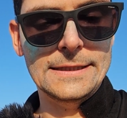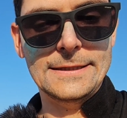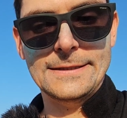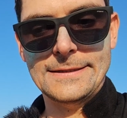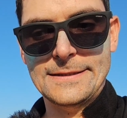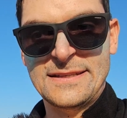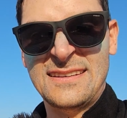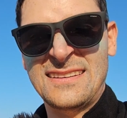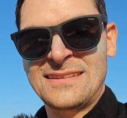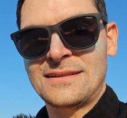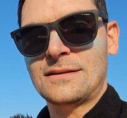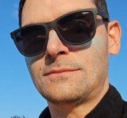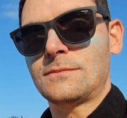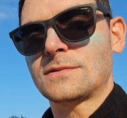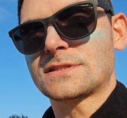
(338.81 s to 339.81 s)

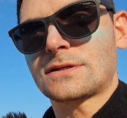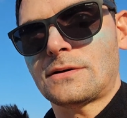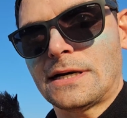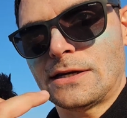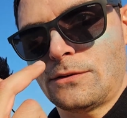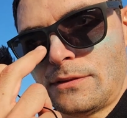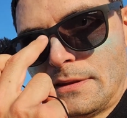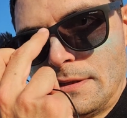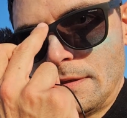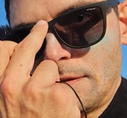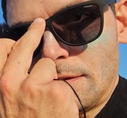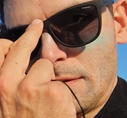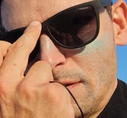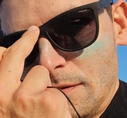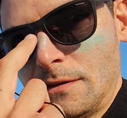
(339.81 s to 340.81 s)
And so I don't
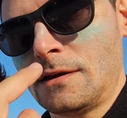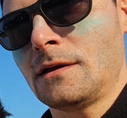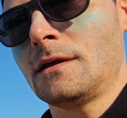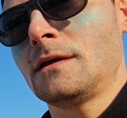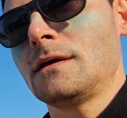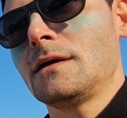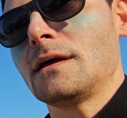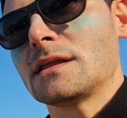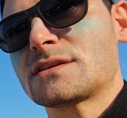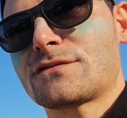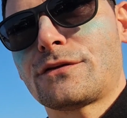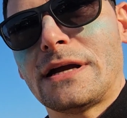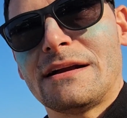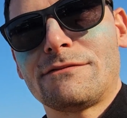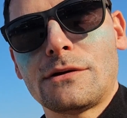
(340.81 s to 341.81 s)
think it's
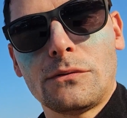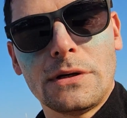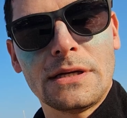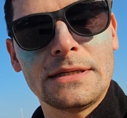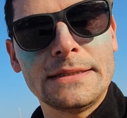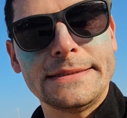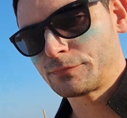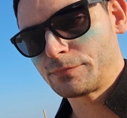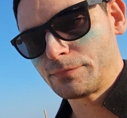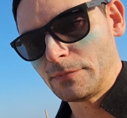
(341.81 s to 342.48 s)
for everyone.